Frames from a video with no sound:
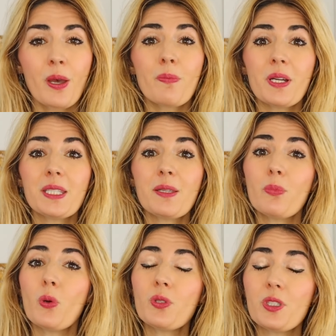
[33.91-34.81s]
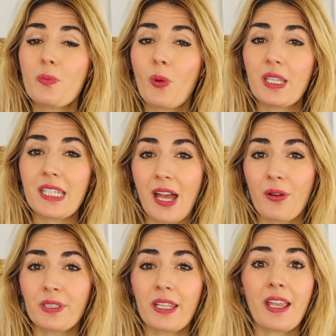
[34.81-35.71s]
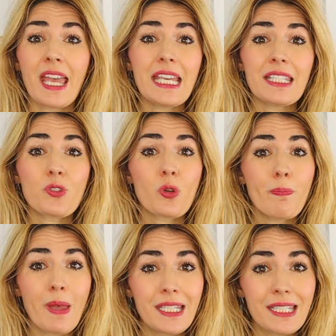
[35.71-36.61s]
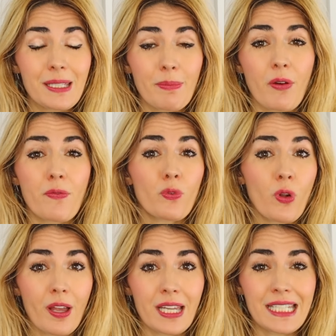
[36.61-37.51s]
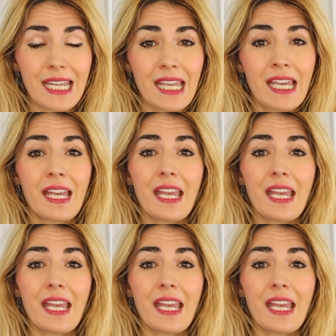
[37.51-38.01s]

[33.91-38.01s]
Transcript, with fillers: but it's important to point out that there is a tremendous amount of variety